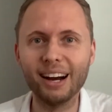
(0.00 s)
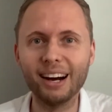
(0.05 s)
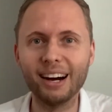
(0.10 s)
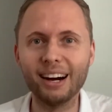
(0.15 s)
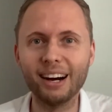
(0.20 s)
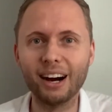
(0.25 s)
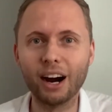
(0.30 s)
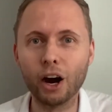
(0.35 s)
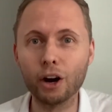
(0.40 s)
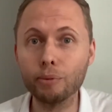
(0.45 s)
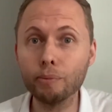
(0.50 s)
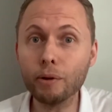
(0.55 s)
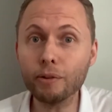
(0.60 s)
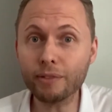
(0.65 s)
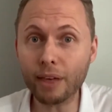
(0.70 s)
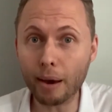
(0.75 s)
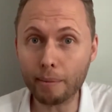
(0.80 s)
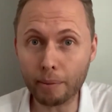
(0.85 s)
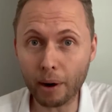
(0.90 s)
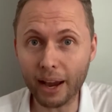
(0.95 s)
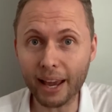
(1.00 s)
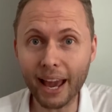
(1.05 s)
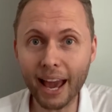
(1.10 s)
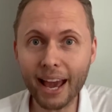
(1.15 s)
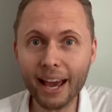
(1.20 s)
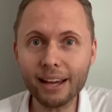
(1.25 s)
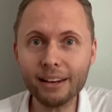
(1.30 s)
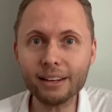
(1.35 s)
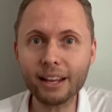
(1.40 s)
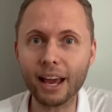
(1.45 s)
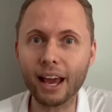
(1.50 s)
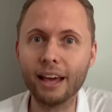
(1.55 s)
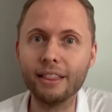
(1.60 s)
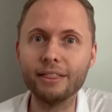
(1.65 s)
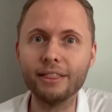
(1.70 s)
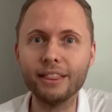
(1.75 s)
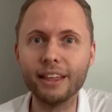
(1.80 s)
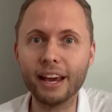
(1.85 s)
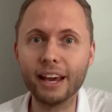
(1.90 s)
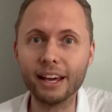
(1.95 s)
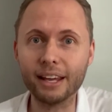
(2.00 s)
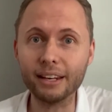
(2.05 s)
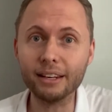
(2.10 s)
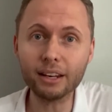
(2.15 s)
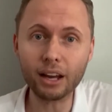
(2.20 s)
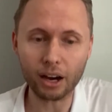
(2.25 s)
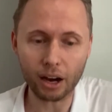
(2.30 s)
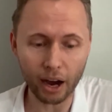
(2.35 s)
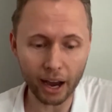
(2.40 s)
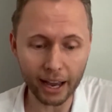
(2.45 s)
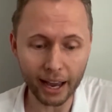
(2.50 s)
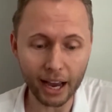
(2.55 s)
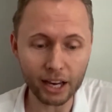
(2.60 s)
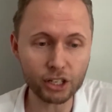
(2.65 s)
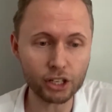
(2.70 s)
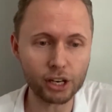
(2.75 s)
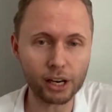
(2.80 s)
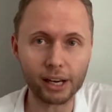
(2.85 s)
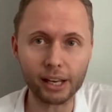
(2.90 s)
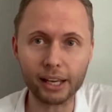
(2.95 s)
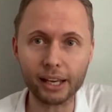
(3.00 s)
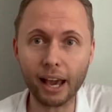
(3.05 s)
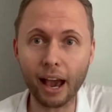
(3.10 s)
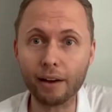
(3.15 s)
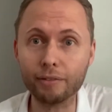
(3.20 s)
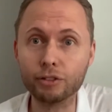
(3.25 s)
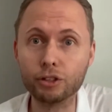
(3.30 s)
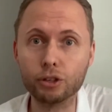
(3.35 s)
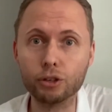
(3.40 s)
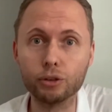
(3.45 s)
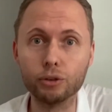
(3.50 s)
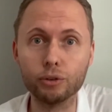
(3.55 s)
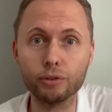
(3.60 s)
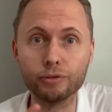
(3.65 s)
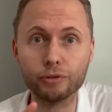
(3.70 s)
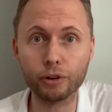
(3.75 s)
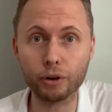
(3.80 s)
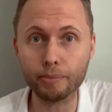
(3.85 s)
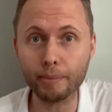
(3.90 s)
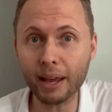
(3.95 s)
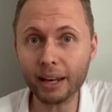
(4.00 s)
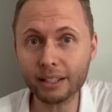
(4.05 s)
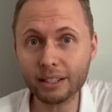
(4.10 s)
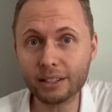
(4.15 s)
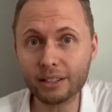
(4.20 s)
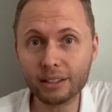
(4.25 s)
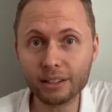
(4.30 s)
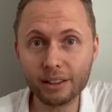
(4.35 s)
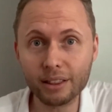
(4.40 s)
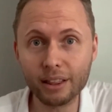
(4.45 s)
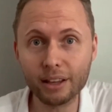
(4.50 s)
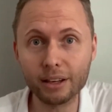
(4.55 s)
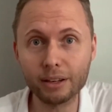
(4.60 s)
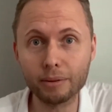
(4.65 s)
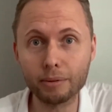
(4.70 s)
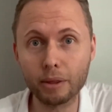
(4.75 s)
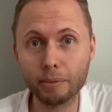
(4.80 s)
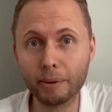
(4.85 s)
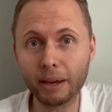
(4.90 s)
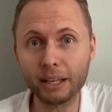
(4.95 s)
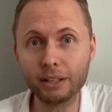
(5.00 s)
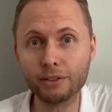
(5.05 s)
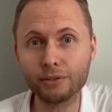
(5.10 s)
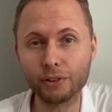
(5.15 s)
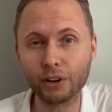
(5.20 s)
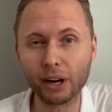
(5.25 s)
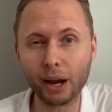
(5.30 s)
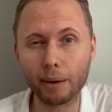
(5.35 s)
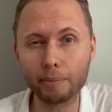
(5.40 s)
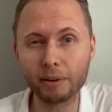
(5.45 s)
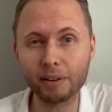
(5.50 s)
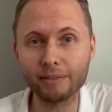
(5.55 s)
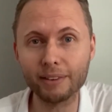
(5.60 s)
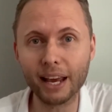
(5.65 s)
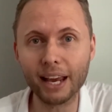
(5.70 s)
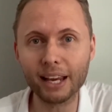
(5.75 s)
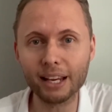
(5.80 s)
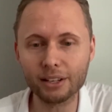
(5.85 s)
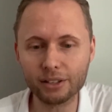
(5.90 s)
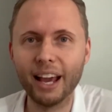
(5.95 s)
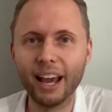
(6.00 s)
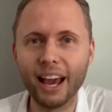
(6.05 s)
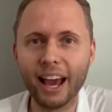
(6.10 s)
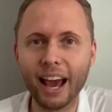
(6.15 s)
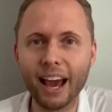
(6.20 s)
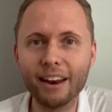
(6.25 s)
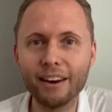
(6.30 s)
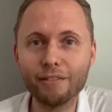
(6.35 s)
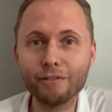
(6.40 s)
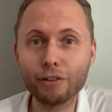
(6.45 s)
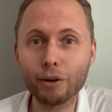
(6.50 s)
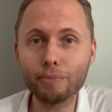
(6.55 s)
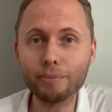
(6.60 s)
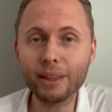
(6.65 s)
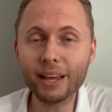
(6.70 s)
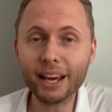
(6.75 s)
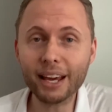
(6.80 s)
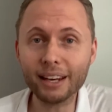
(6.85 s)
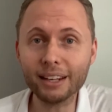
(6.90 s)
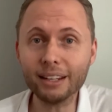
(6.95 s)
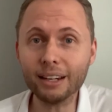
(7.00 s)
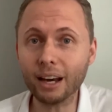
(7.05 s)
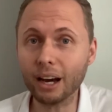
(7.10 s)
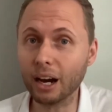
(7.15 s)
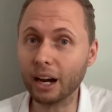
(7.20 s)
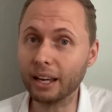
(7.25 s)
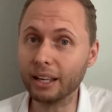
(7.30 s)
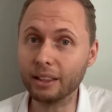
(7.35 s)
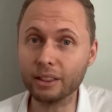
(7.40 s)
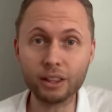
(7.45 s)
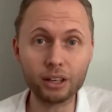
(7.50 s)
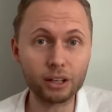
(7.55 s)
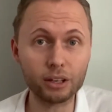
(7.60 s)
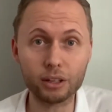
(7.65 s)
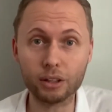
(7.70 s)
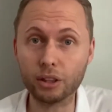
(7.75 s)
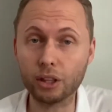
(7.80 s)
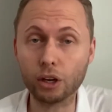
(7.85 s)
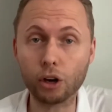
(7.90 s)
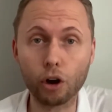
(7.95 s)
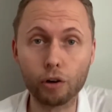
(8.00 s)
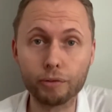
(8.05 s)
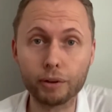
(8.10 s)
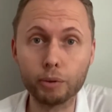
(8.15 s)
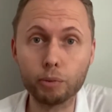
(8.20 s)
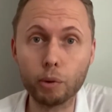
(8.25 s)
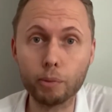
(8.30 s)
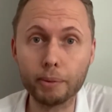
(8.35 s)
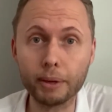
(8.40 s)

I remove that by hand, and then I actually have to ferment the beans for a couple of days, and from then the coffee will be